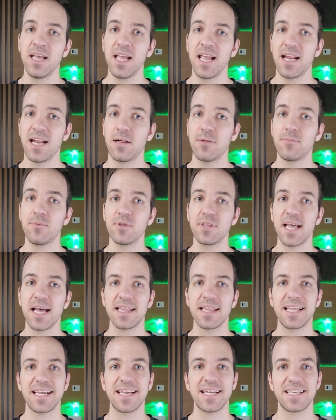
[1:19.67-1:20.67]
and I'll put
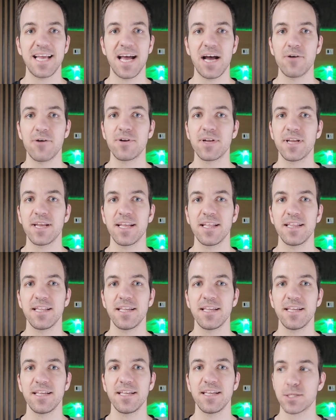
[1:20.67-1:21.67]
that link down in
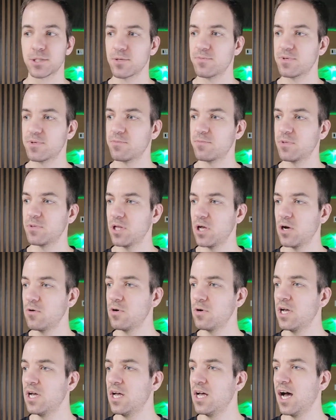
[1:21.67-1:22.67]
the description
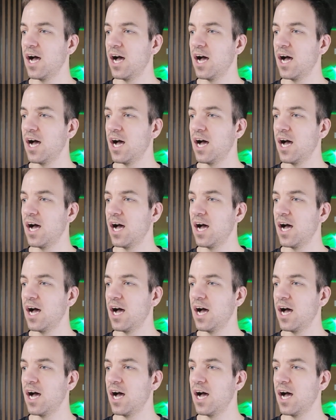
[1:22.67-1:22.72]
below.